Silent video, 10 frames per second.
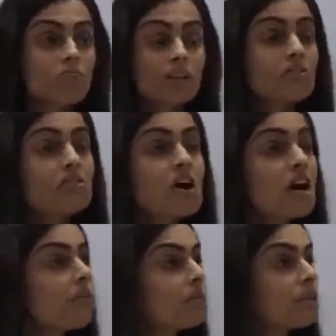whether or
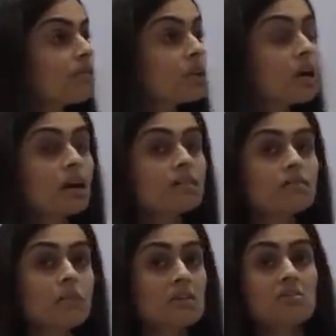not I believe in God,
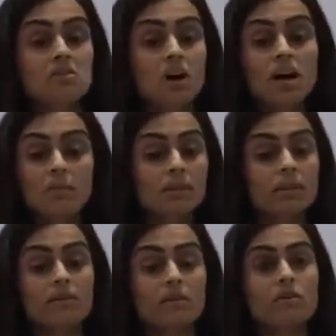whether or not I
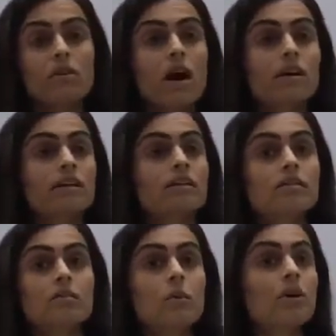believe that Quran is
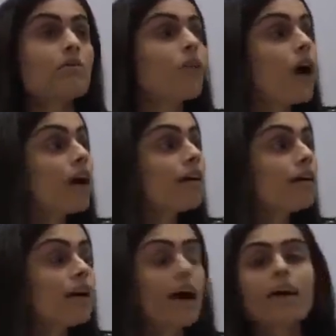the word of God.
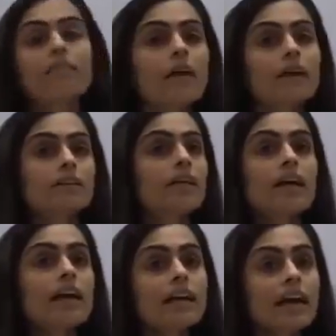I have a right to
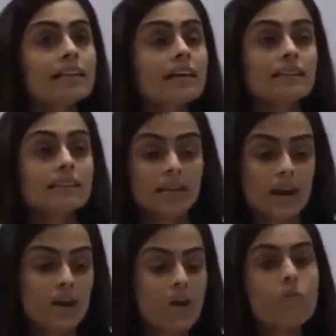that identity,
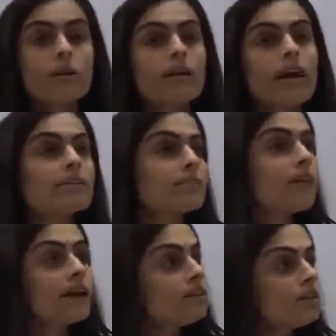and nobody has the
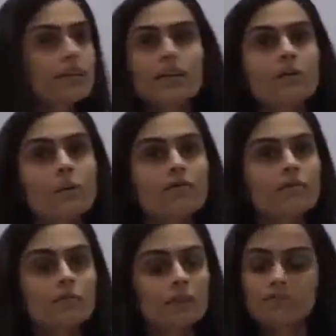right to take that away
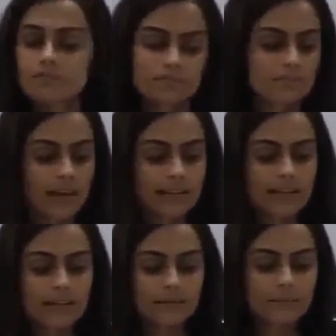from me. That's
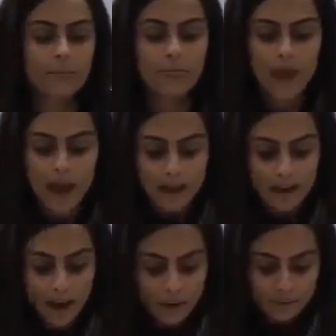it.
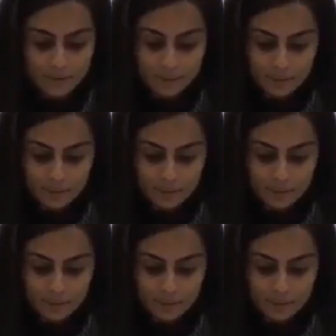Now,